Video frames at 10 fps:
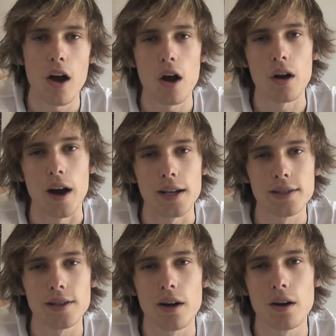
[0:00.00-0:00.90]
Alright,
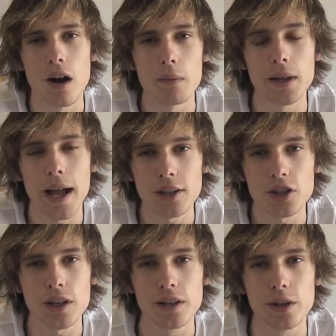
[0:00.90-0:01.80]
so I'm
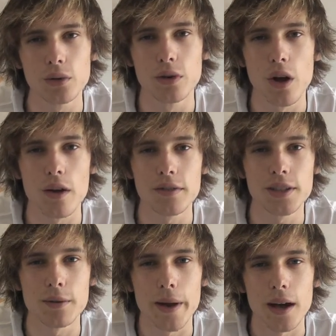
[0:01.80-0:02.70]
actually a little
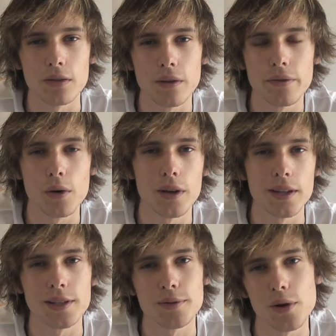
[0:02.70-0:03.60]
nervous about reviewing
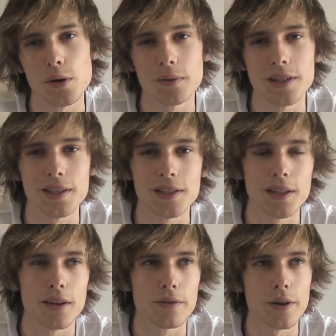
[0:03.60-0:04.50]
this film because it's
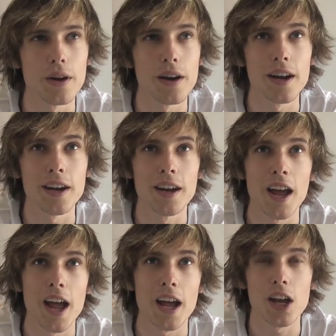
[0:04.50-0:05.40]
a very
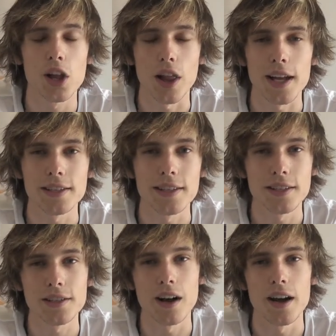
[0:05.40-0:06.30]
classic
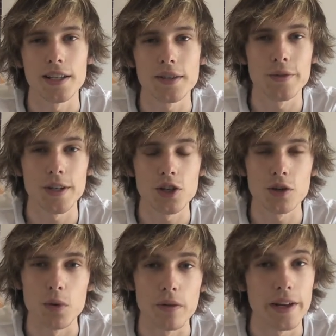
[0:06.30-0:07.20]
science
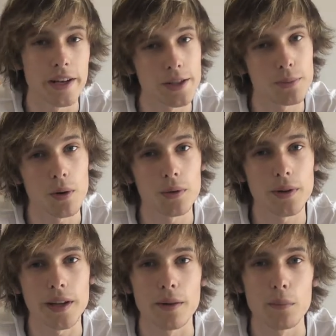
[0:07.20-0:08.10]
fiction movie, and it's
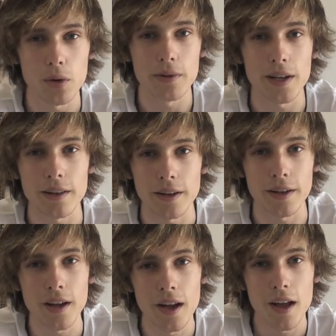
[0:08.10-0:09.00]
probably a movie
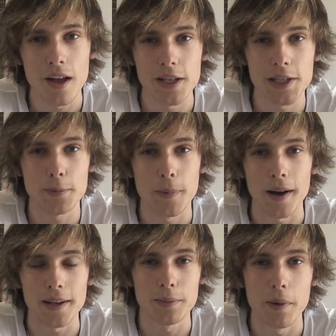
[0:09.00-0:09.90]
that
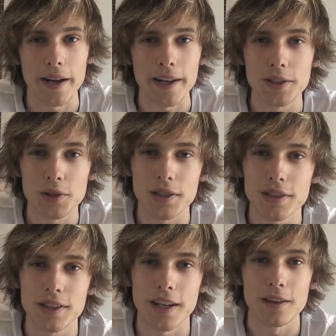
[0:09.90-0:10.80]
sparked my
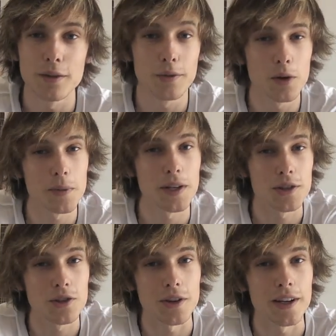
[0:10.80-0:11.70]
interest in the film
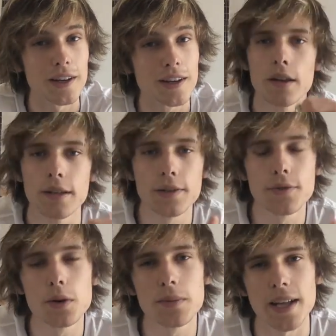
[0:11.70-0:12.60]
industry. This
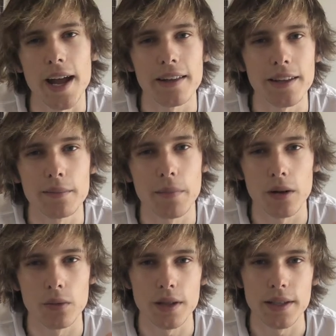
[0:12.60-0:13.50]
film is Alien by
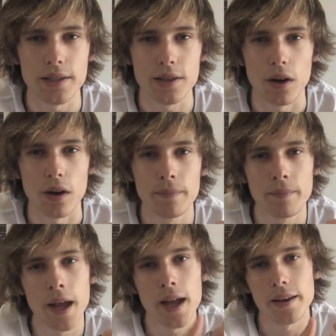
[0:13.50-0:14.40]
Ridley Scott.
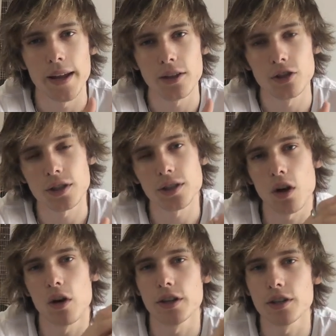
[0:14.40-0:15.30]
Now, just
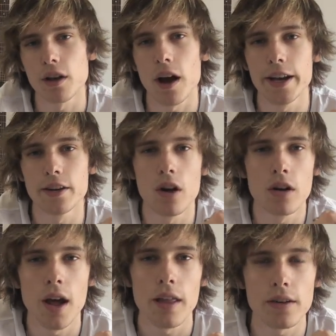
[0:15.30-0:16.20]
on a side
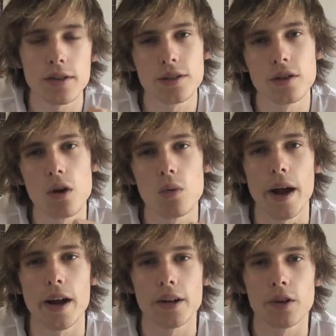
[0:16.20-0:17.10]
note, there is no
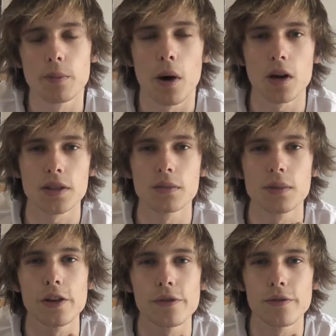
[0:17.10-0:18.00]
way I could
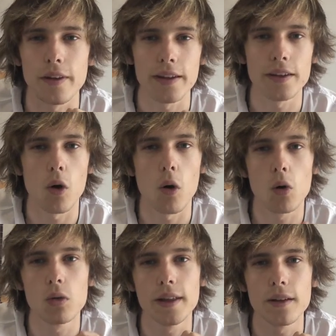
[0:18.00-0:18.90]
possibly fit
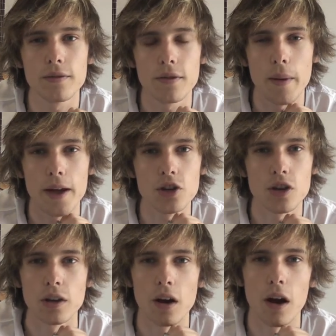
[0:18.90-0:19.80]
all the
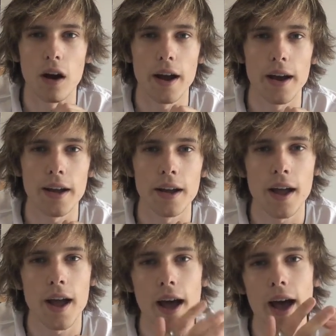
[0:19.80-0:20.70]
information I
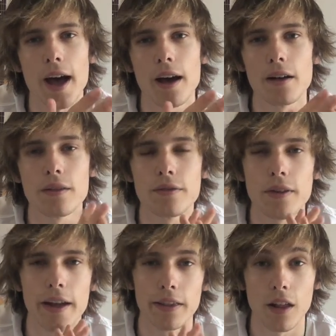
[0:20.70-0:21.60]
have
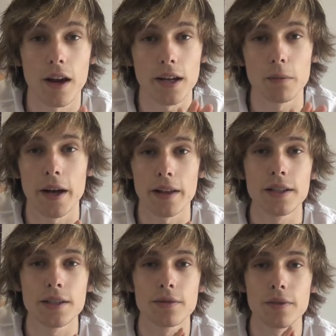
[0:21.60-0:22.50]
and like about
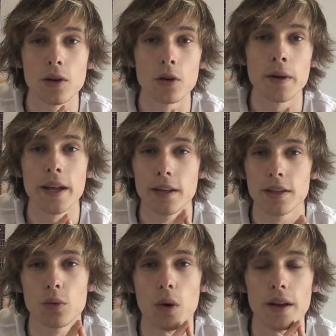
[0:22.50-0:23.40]
this film
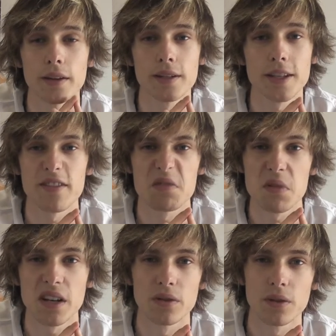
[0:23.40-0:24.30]
into one
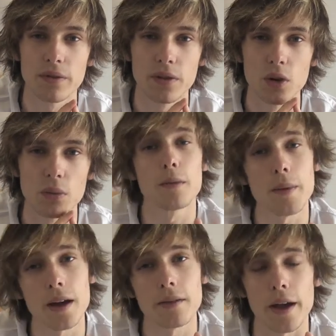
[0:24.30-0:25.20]
7-minute review. The
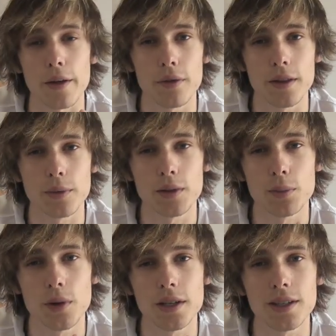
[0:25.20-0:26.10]
amount of effort that was
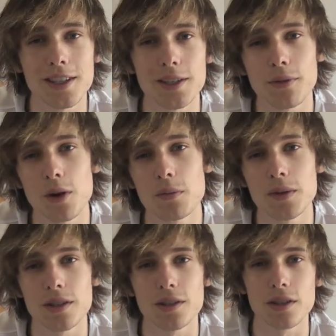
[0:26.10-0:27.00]
put into this film
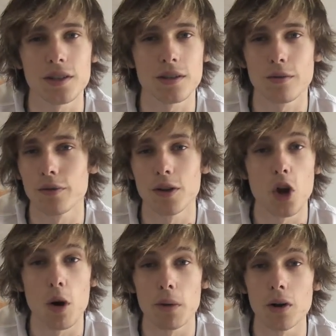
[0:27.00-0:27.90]
is just
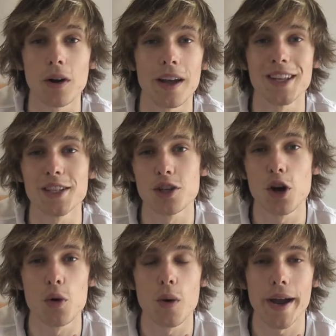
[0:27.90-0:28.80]
phenomenal, and there's
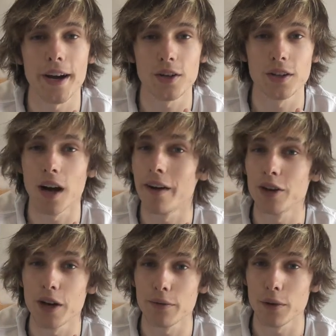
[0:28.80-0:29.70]
no way I could
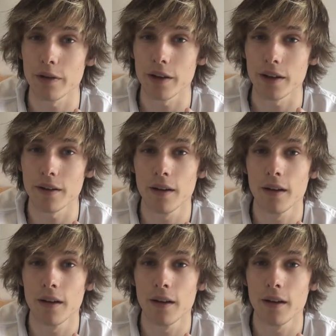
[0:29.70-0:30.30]
cover everything.